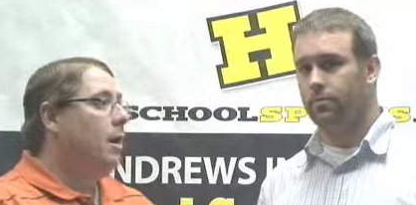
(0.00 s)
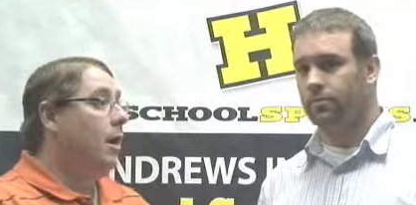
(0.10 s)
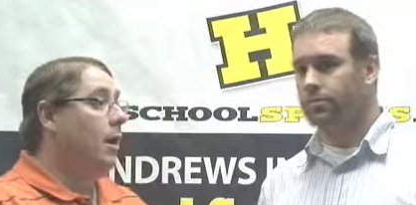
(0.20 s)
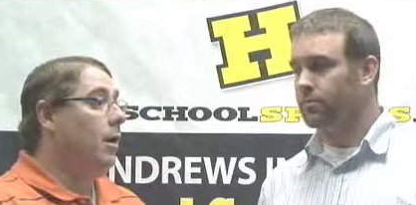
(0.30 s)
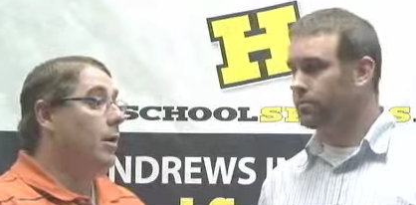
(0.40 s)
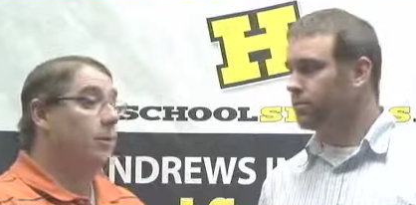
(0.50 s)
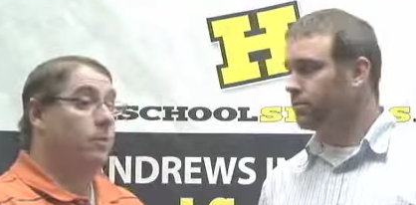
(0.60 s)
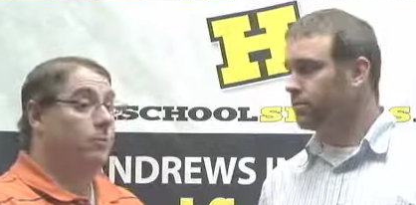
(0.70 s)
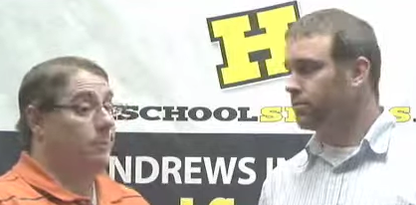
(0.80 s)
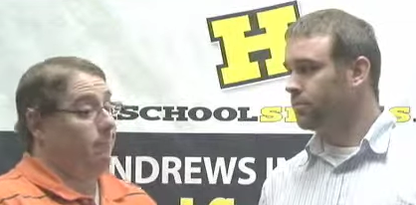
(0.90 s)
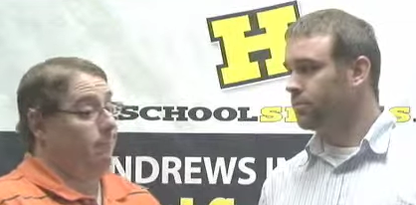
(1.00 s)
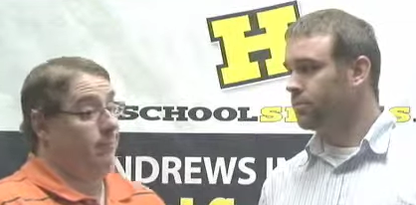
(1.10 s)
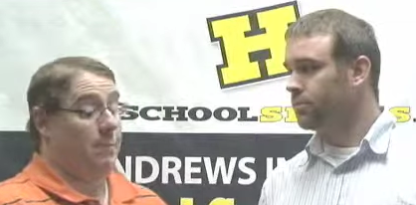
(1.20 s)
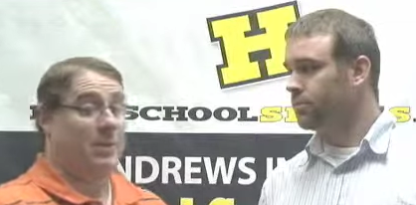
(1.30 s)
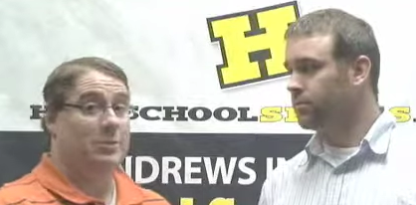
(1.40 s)
Speaker 1: Uh, you know,
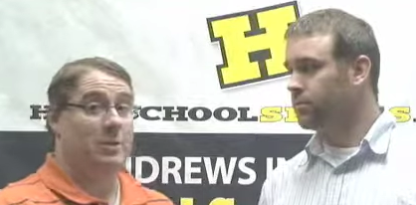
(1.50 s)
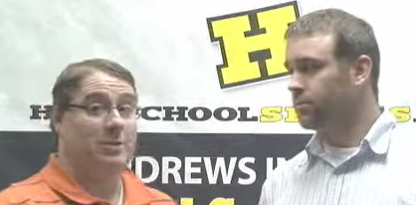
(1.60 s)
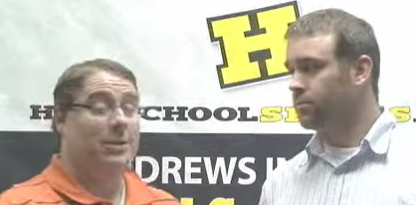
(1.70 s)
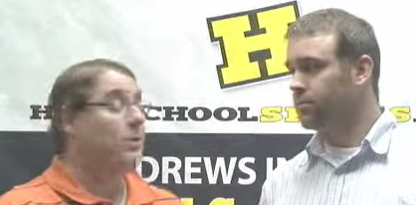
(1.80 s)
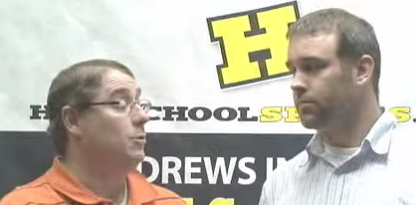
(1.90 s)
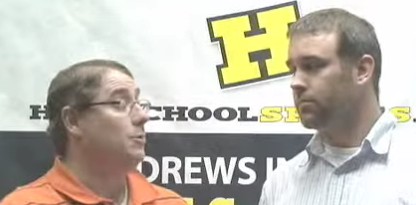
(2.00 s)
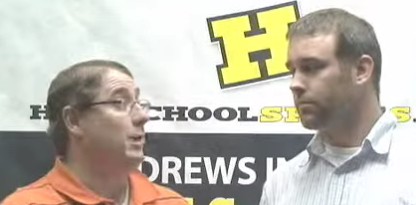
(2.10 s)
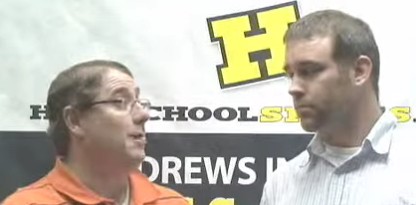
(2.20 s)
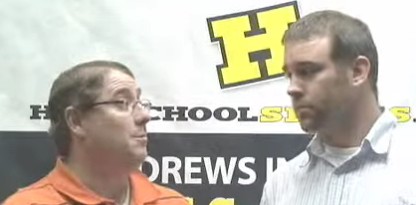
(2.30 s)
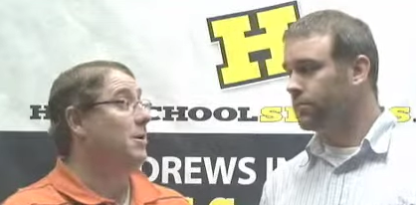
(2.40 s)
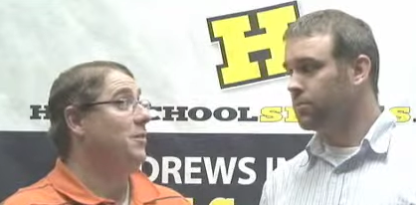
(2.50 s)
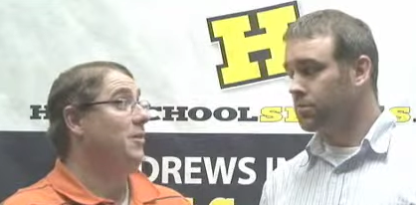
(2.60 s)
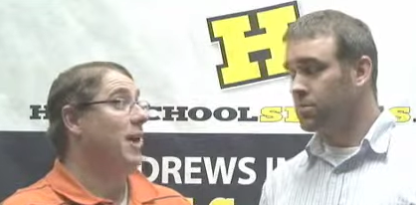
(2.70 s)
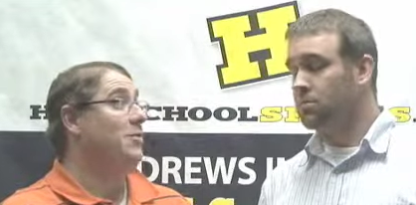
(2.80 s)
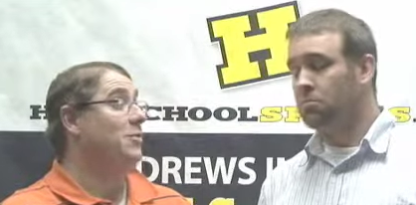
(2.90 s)
I mean, it's potential. They could be a
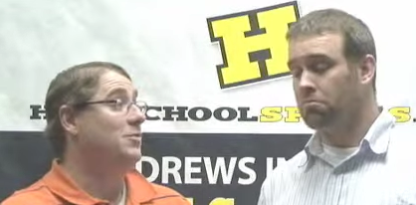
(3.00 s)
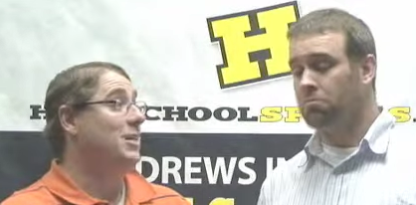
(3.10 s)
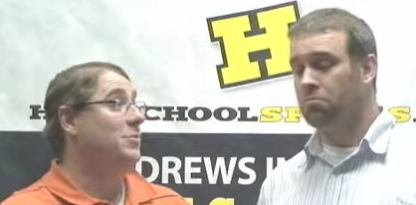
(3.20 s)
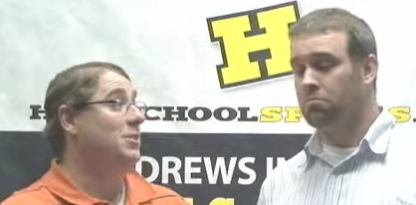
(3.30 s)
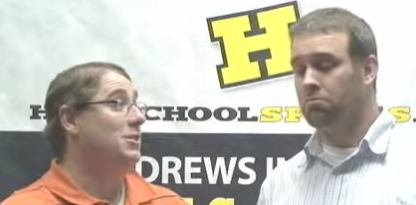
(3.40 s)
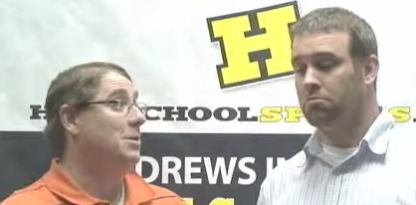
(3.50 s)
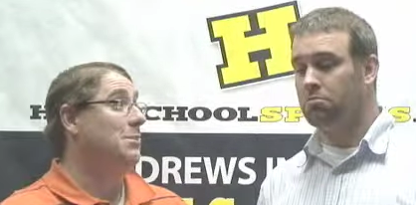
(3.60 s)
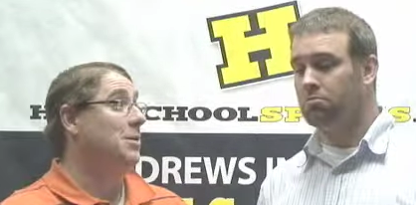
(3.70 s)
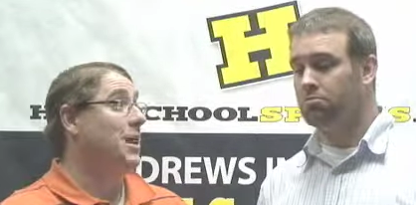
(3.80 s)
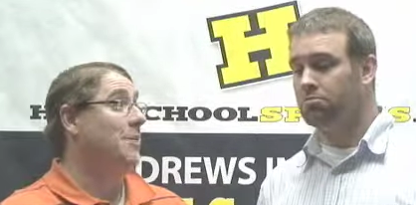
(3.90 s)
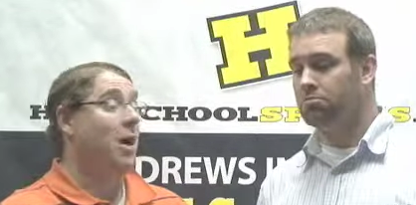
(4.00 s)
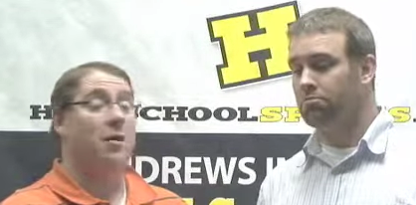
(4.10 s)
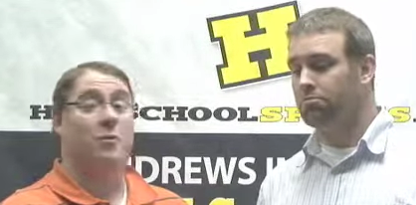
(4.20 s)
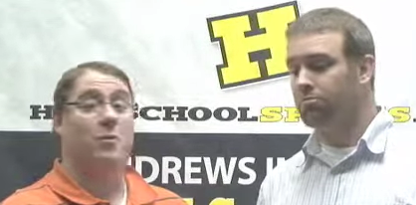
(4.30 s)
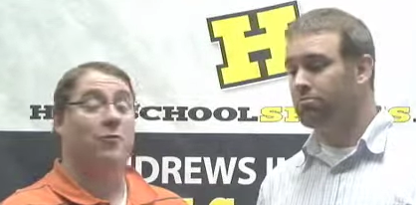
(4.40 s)
five and zero oh team, which is something that I
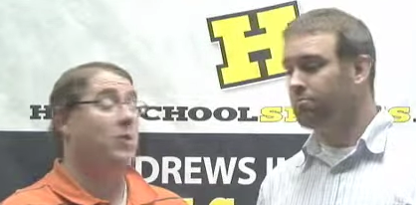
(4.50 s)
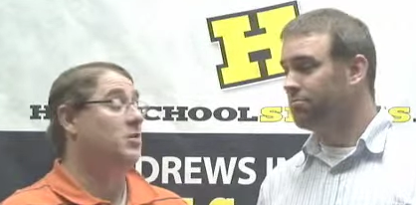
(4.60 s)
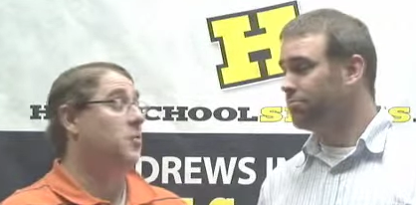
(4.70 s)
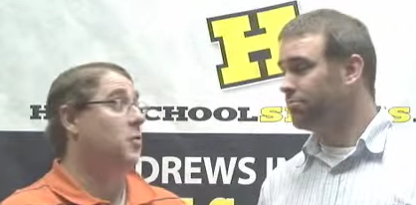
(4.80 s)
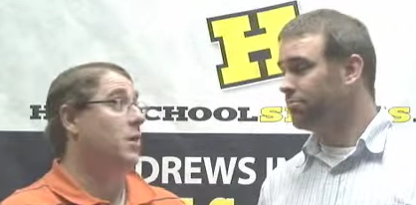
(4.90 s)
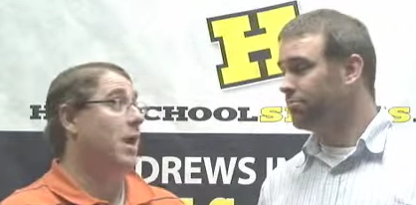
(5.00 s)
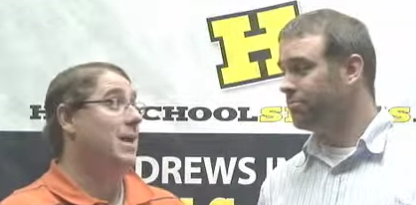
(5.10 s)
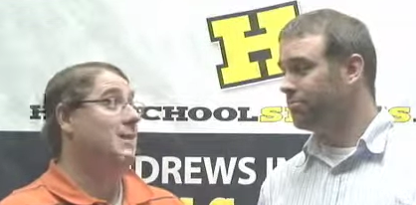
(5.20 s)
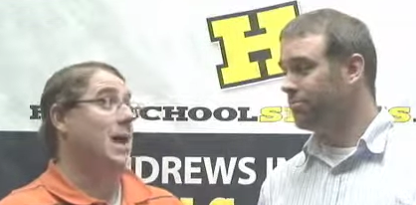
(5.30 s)
don't know if West Florida has